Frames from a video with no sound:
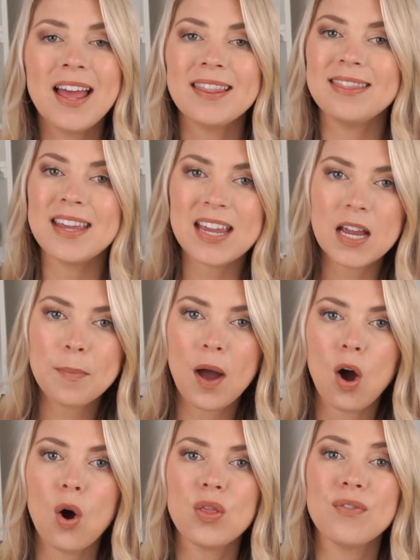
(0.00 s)
thinking about
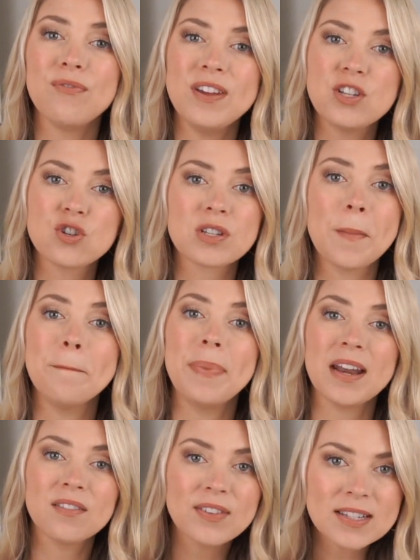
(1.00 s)
all the features and
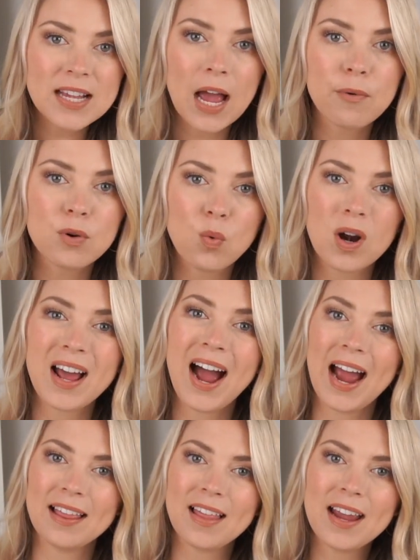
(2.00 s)
benefits I would want to
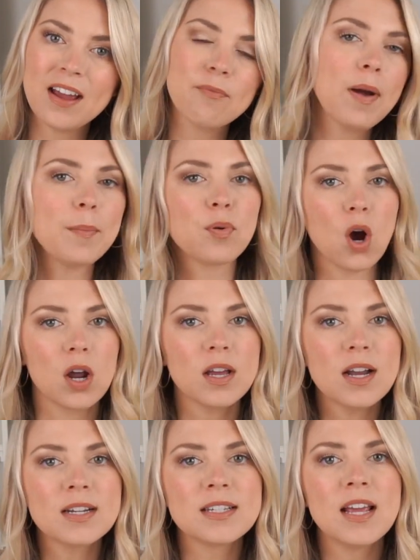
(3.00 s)
highlight of my
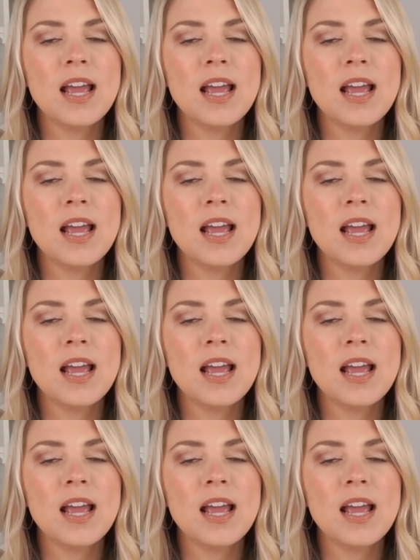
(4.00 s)
product.